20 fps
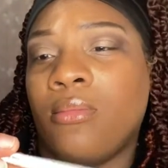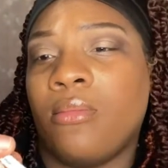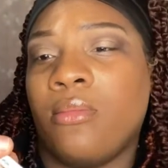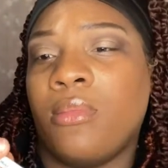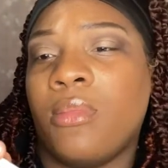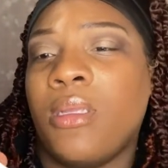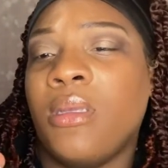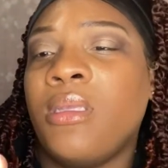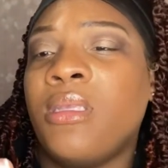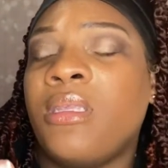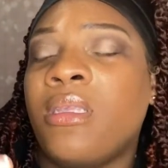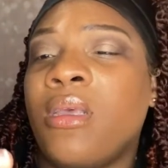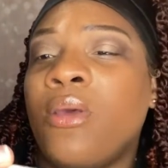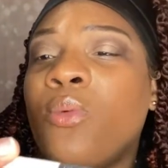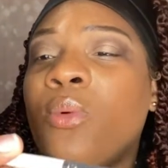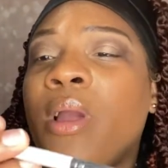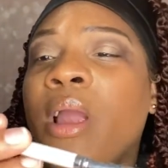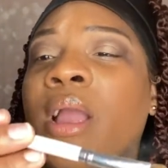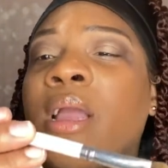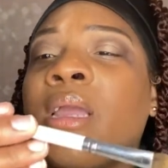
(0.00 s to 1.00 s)
Let's see
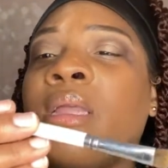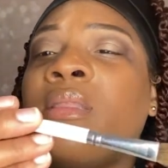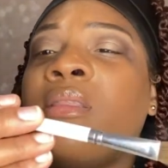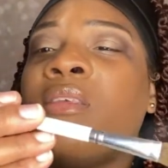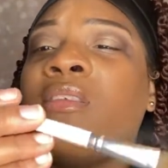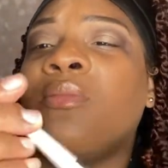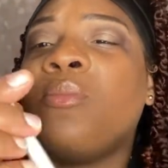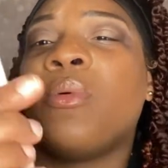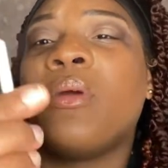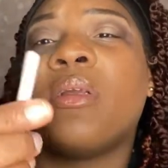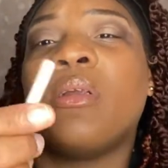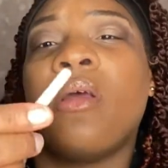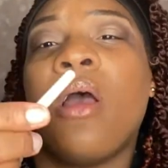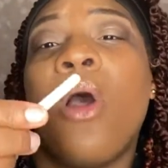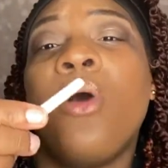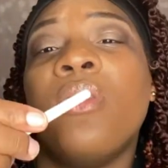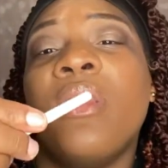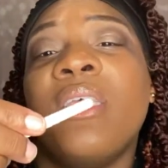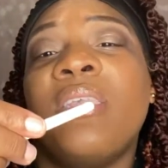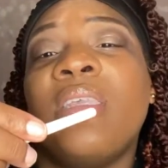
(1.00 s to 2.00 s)
where I get this brush.
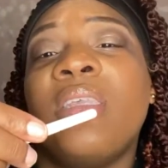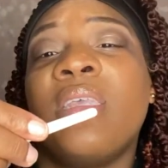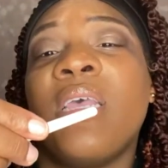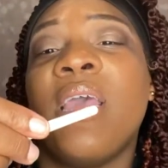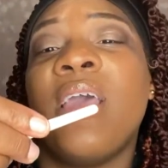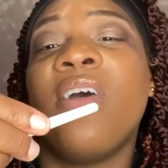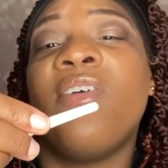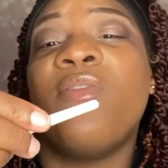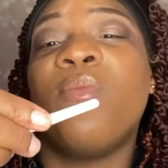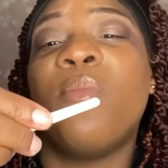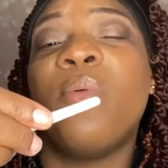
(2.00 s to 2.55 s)
Oh, this is an e.l.f.